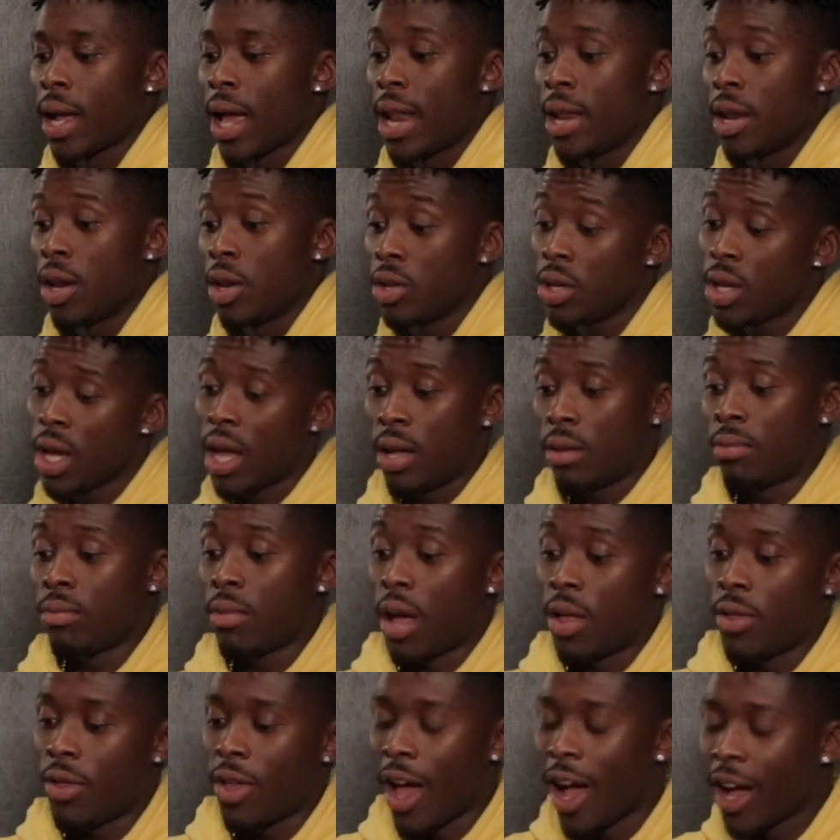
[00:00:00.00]
and
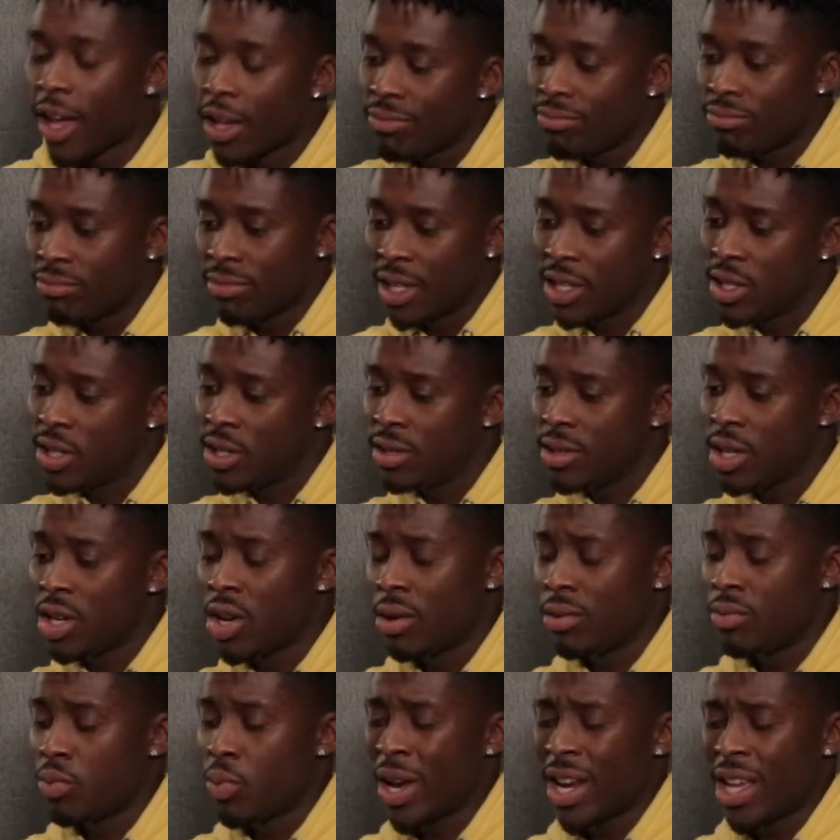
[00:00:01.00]
this is,
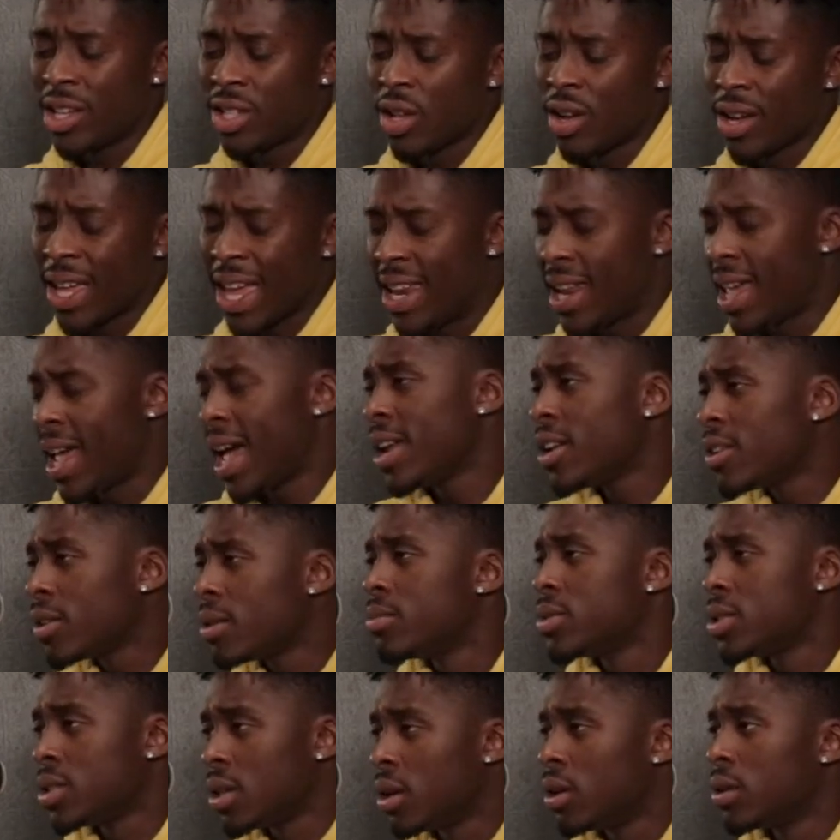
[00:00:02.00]
when they start getting ahead of
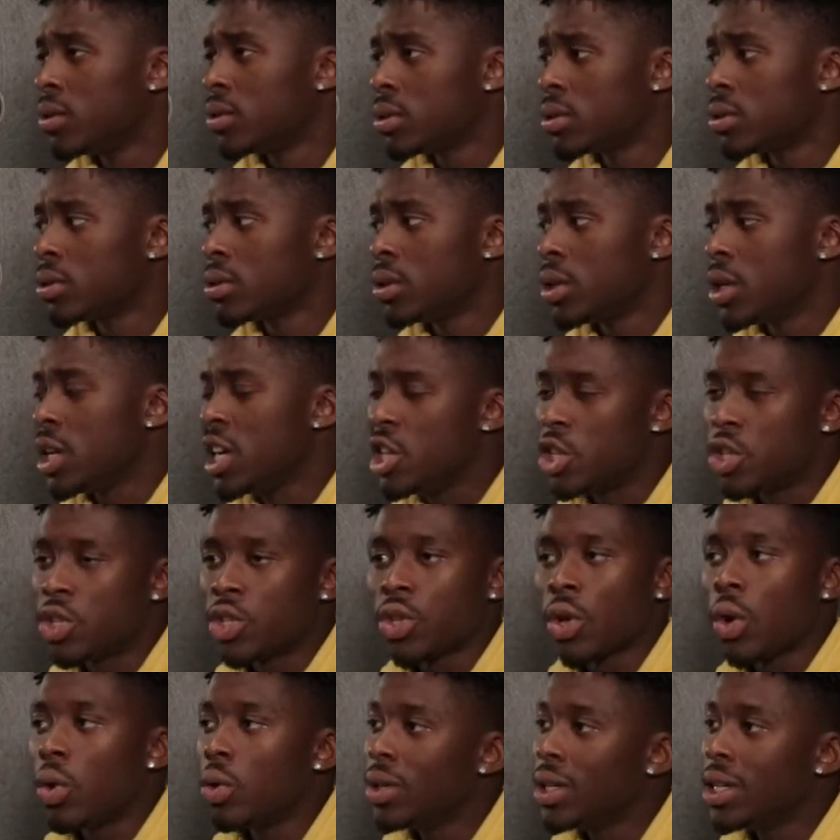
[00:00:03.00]
themselves, it's
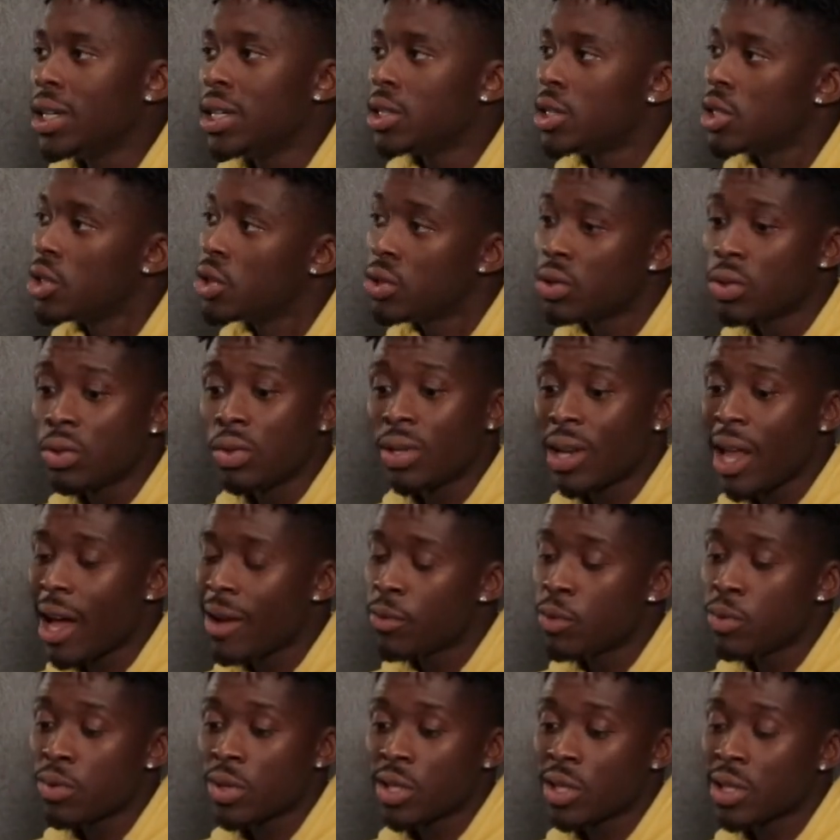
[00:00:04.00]
so easy. Soon
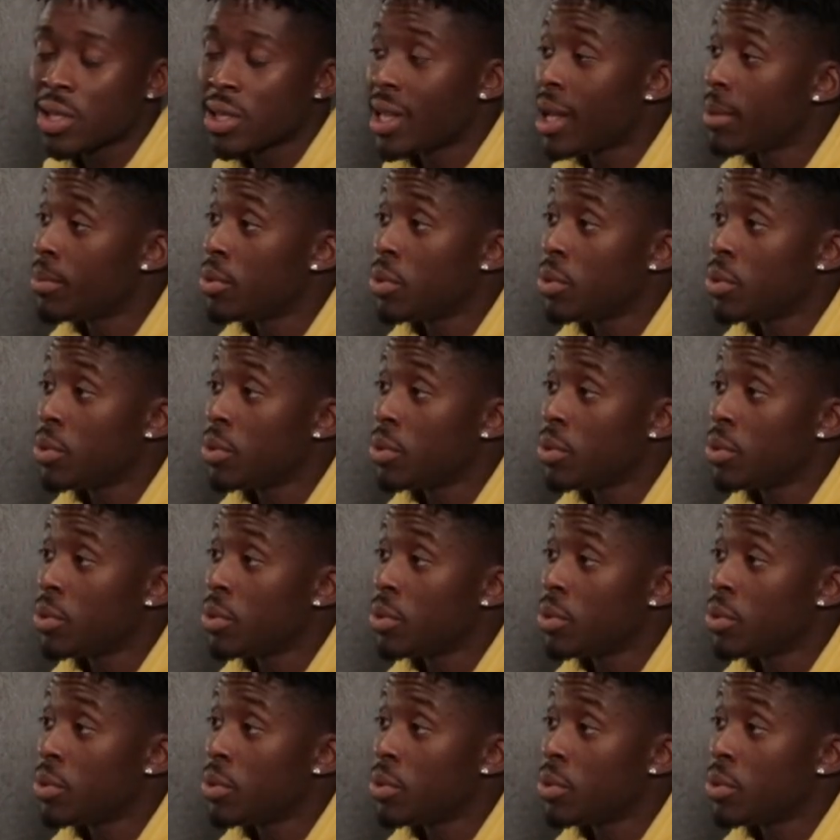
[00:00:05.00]
life will just slap